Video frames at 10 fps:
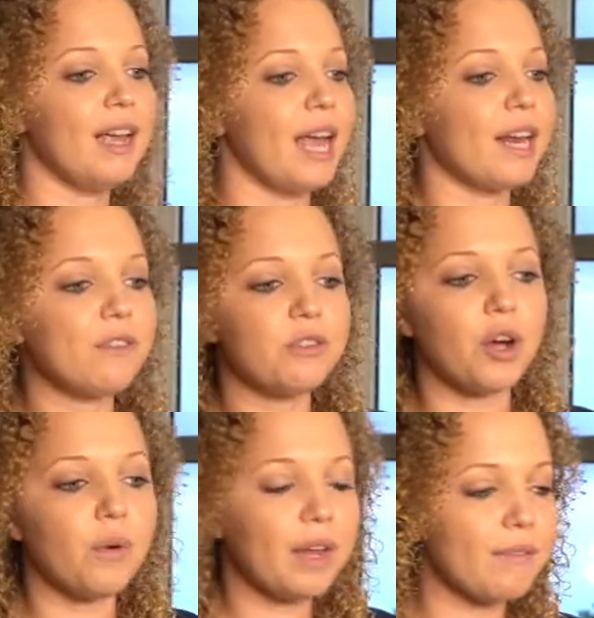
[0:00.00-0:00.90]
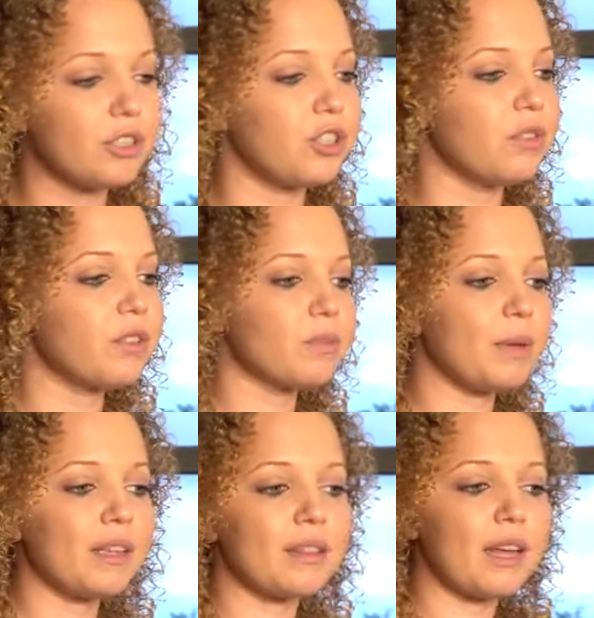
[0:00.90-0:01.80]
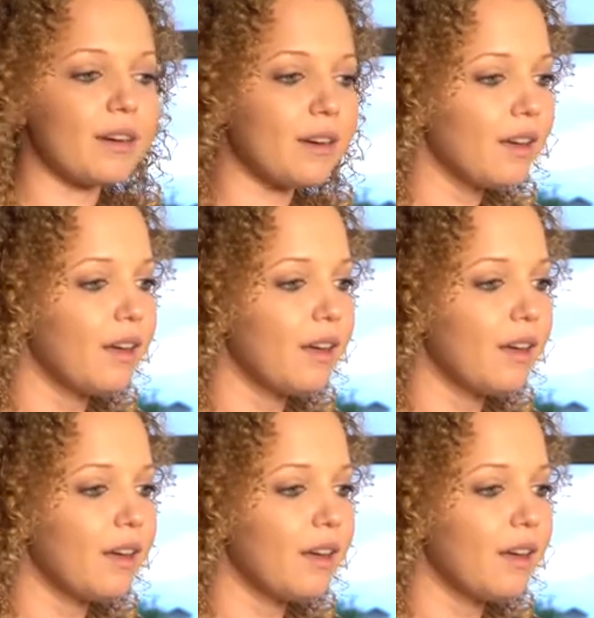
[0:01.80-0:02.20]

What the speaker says: And if you don't have a shoot this week, then